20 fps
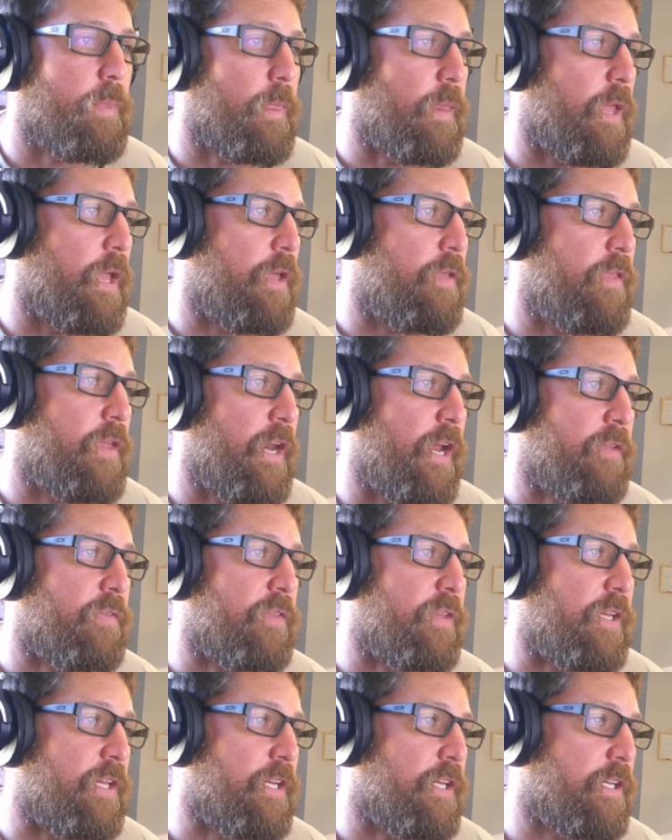then at
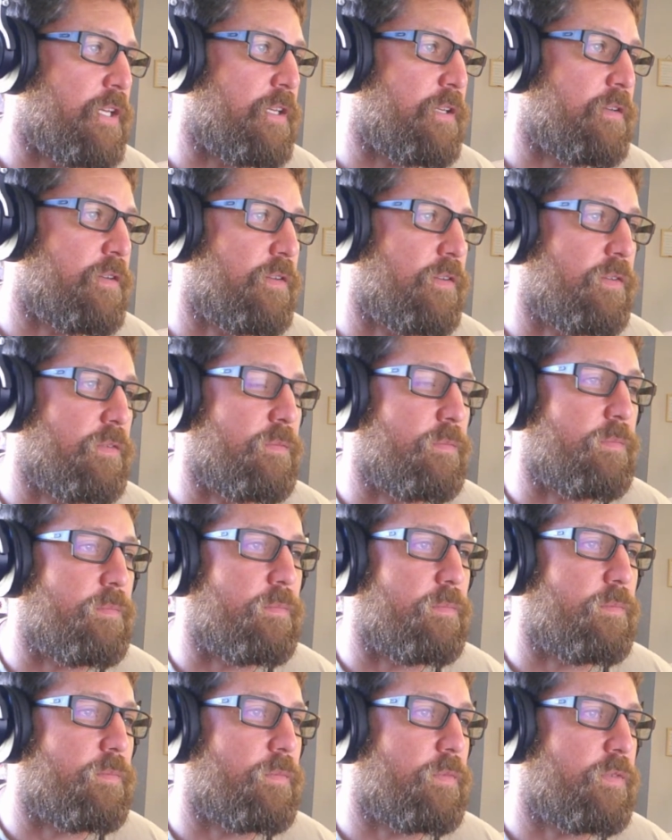the end,
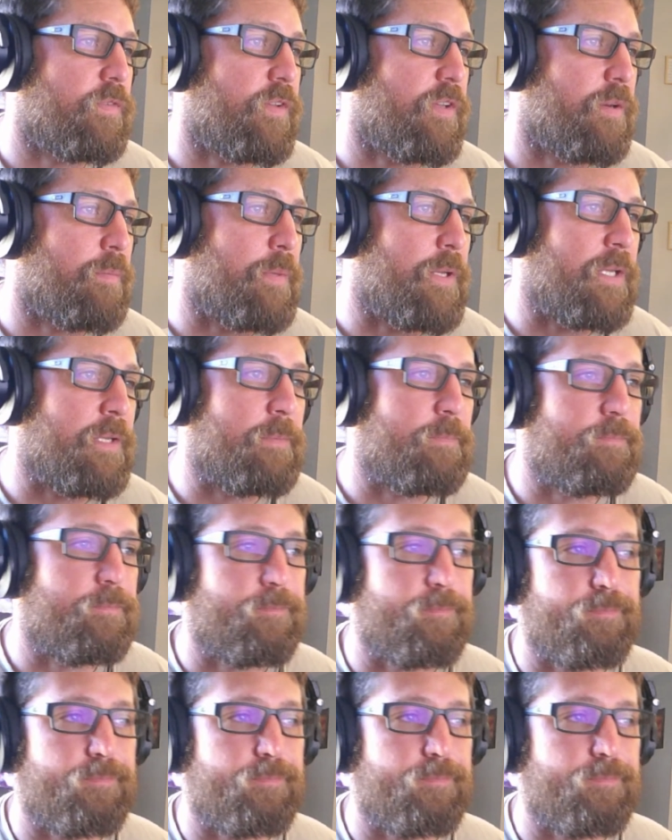it's going to be,